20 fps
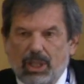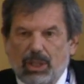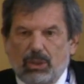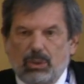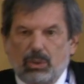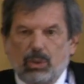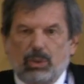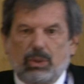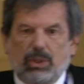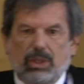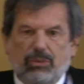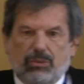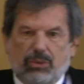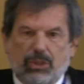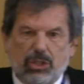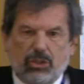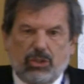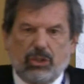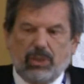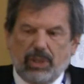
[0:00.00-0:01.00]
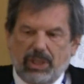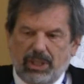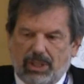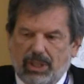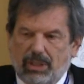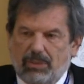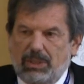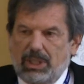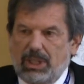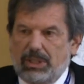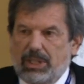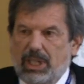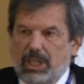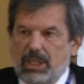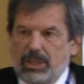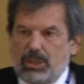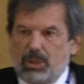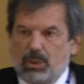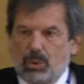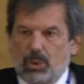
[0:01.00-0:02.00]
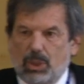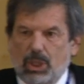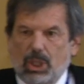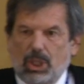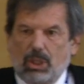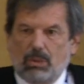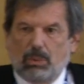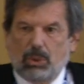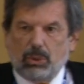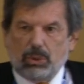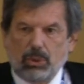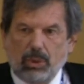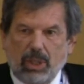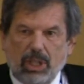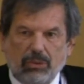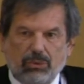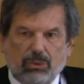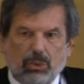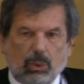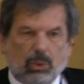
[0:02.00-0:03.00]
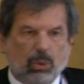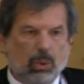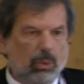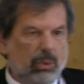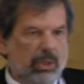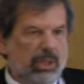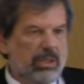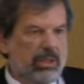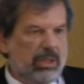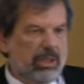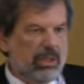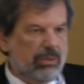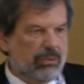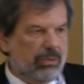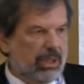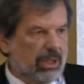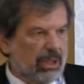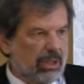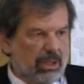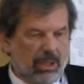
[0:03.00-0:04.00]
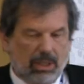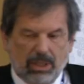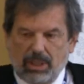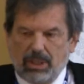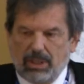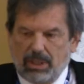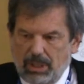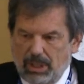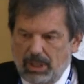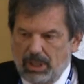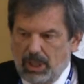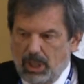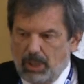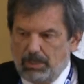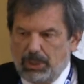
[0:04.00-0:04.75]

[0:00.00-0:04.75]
Your refrigerator will tell you what you have to cook in the evening, yeah?